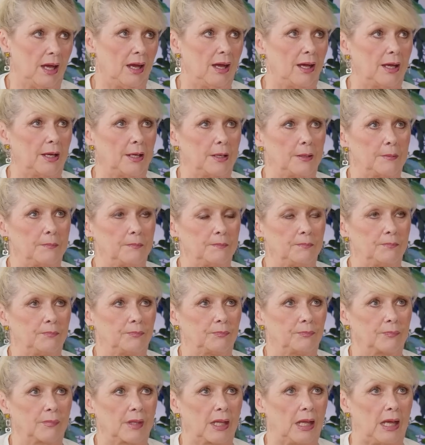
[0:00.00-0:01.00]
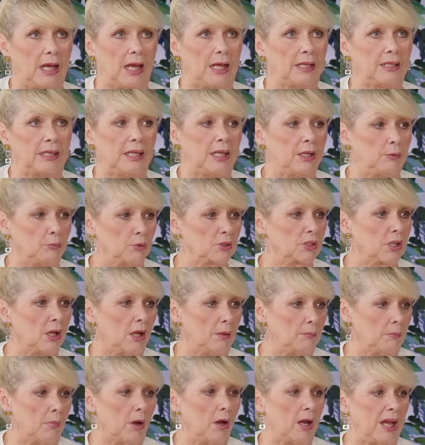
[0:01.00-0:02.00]
um, and he was
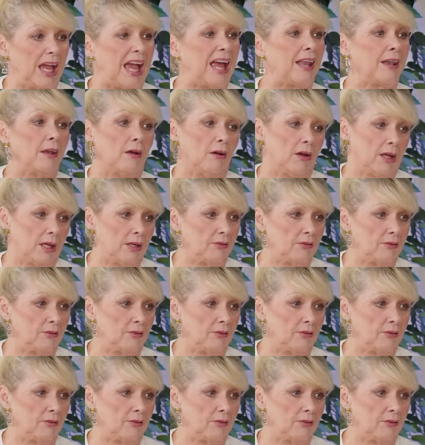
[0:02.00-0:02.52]
like my ally,